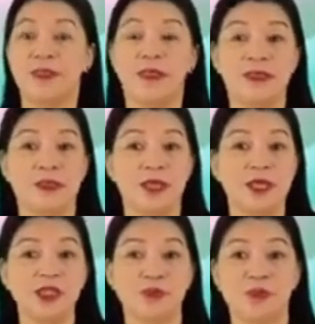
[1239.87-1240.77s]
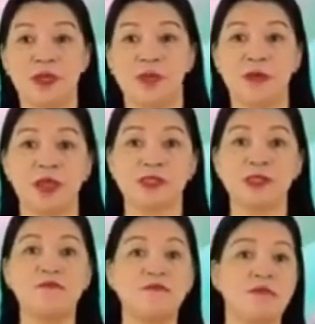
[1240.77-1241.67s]
The dish became a
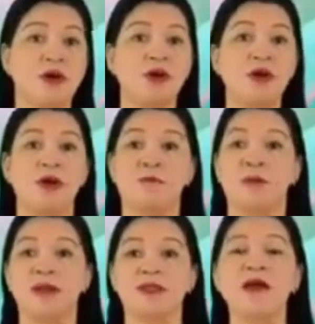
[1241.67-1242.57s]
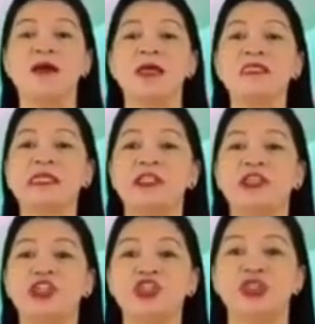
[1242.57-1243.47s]
symbol of Batangas
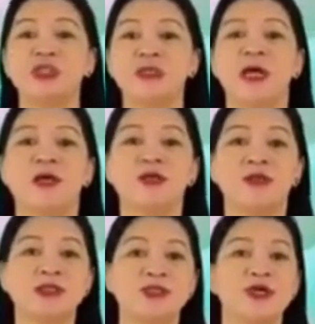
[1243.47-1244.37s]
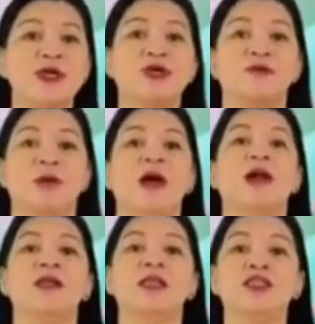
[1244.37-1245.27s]
traditions to serve
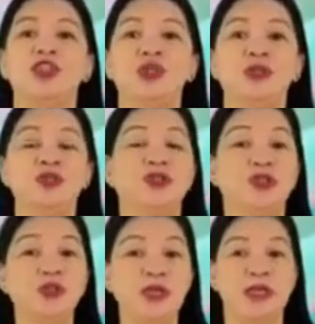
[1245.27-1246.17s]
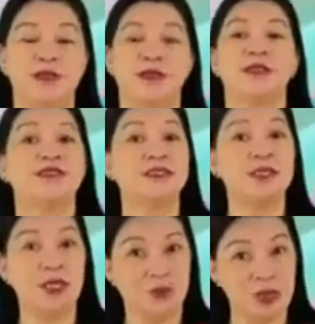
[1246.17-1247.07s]
the Chon during
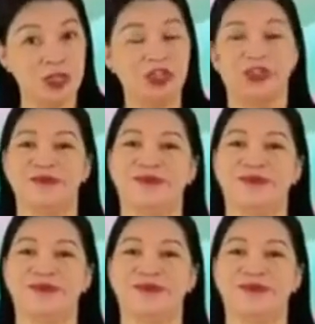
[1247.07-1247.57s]
celebration.